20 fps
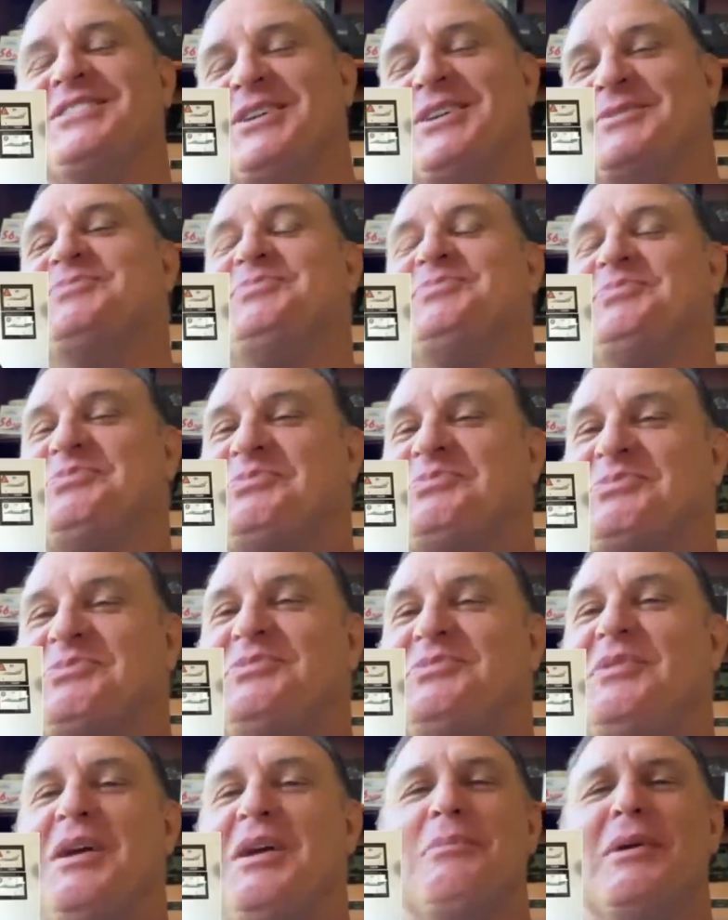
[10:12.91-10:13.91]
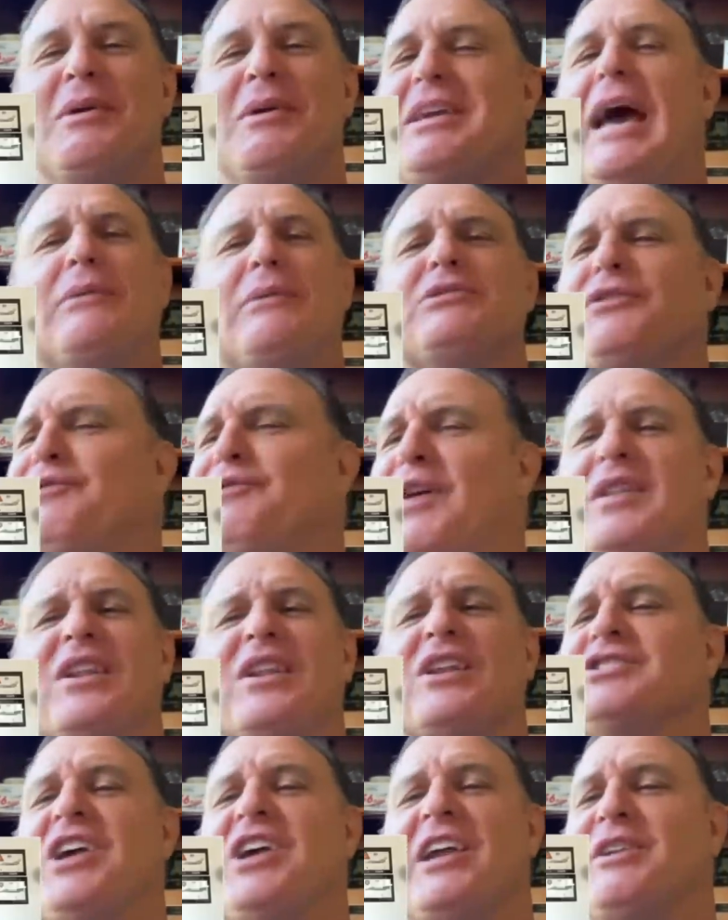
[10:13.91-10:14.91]
So, but yeah, it was a fun
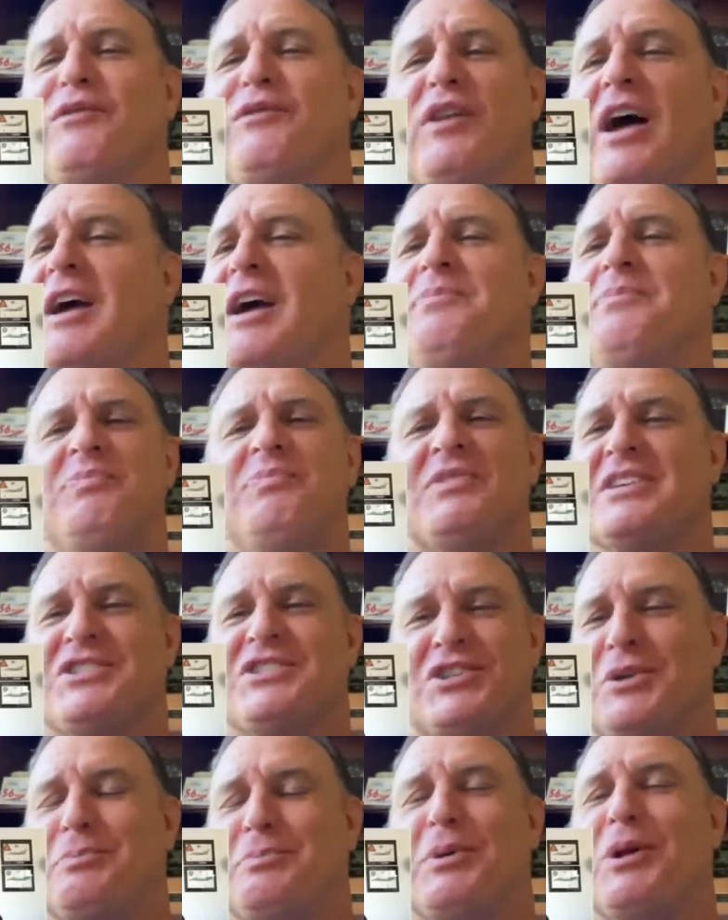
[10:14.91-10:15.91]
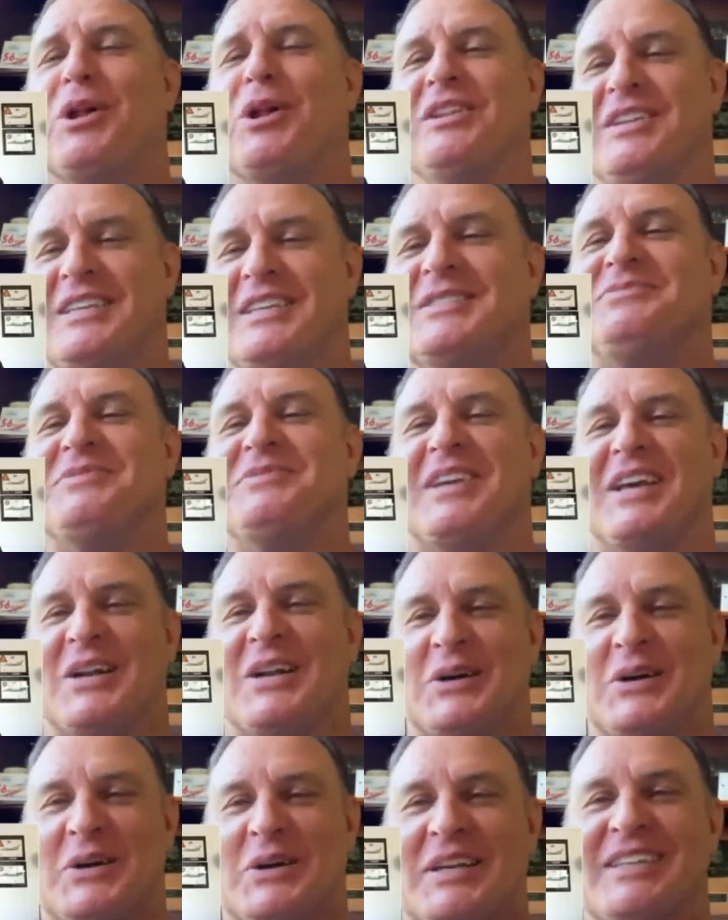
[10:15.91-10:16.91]
little jet to fly, simple, you
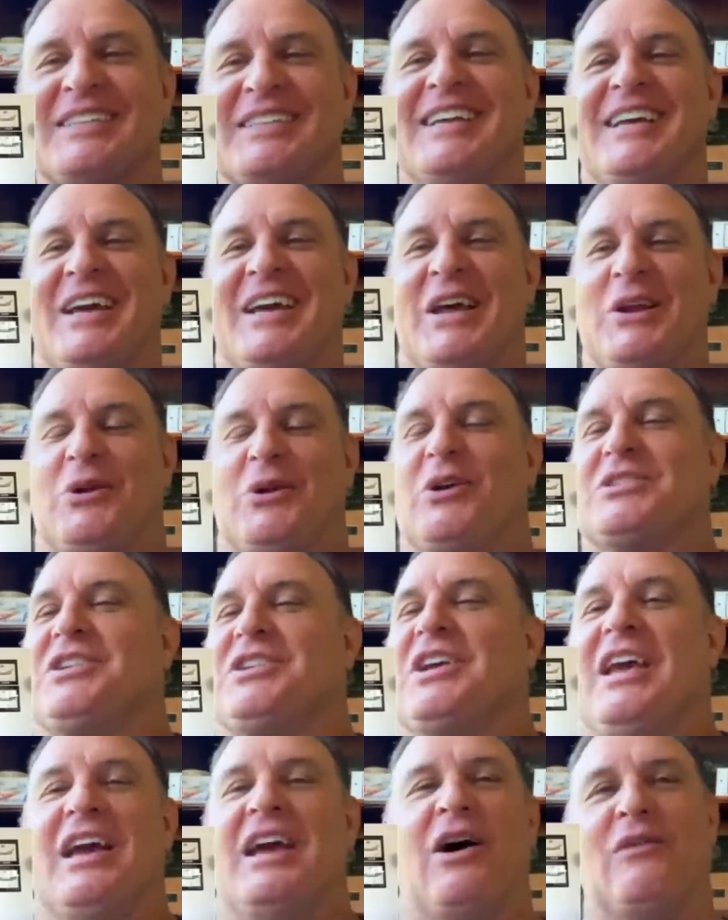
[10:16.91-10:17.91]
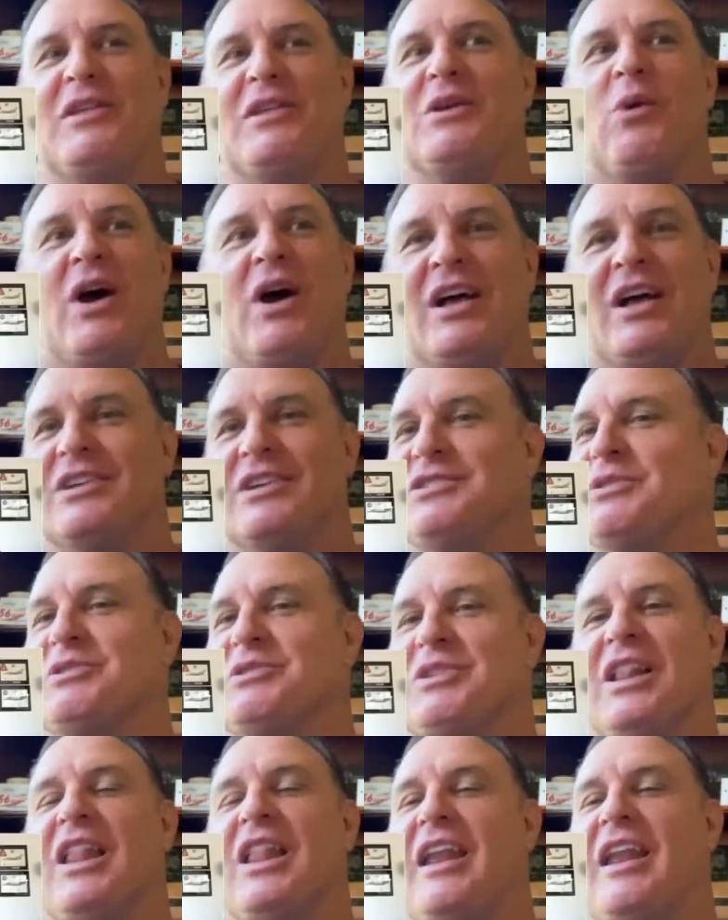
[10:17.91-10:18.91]
know, and of course, over there in Wales, there
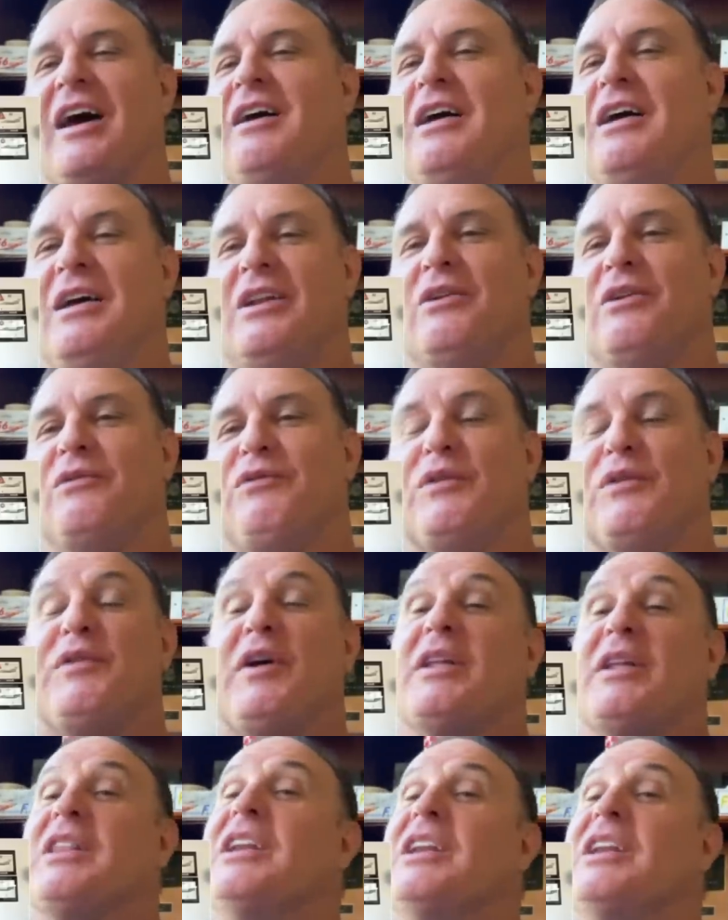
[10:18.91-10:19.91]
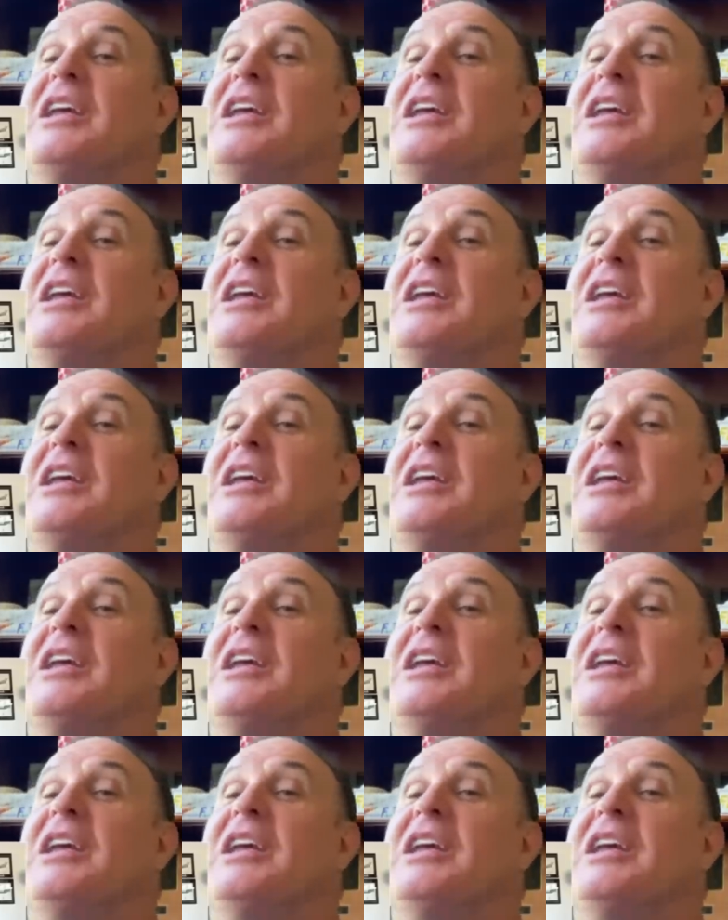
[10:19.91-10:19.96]
was a lot of, you know, free flying.